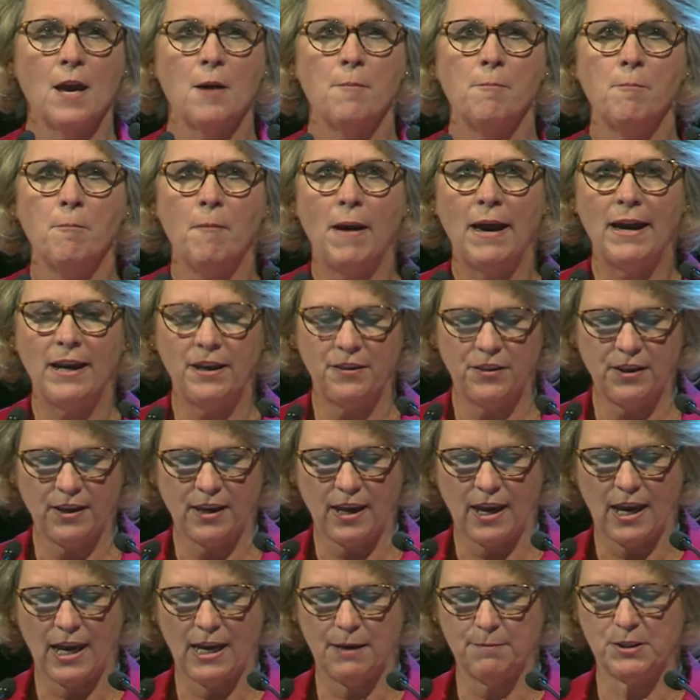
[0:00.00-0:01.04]
May the
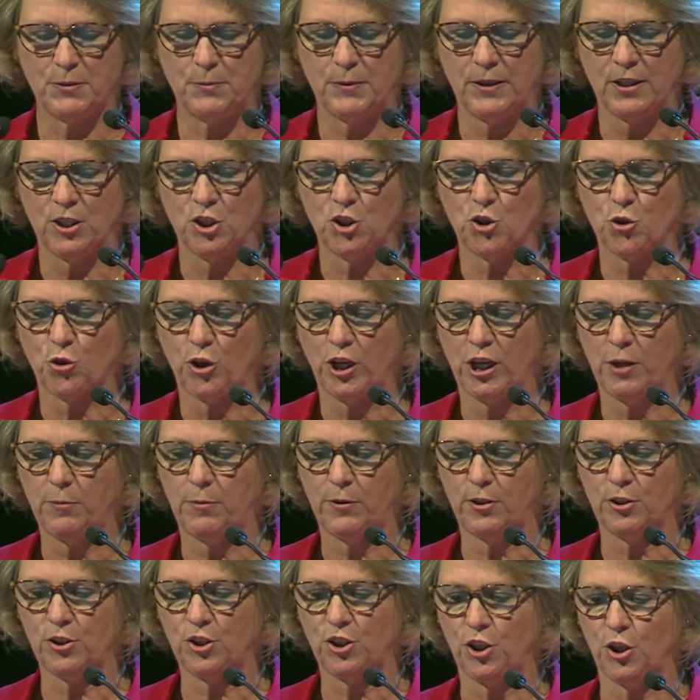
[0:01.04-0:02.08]
games be
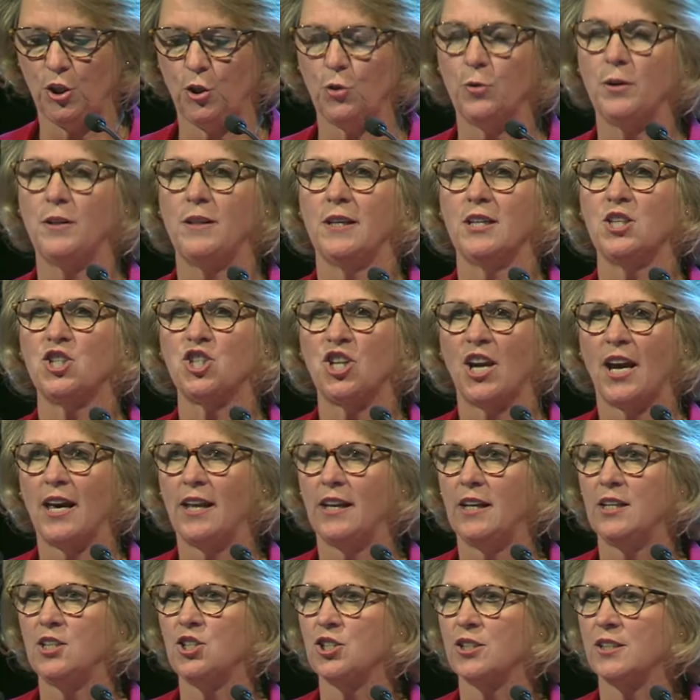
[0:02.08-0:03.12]
enjoyable to you in the
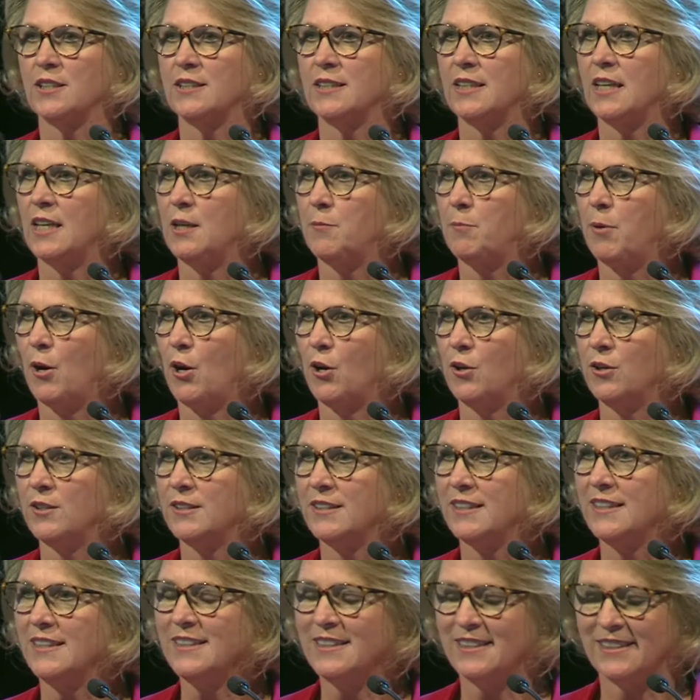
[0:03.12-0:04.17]
challenges it
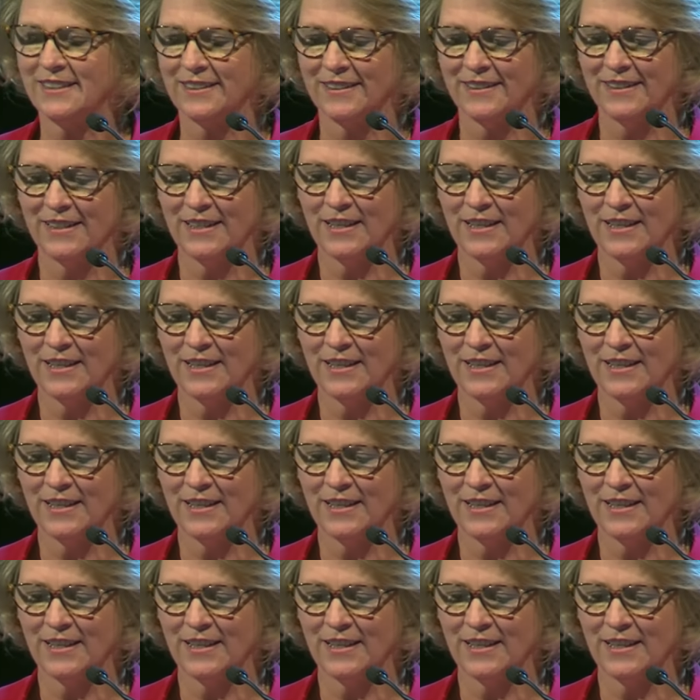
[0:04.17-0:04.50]
poses.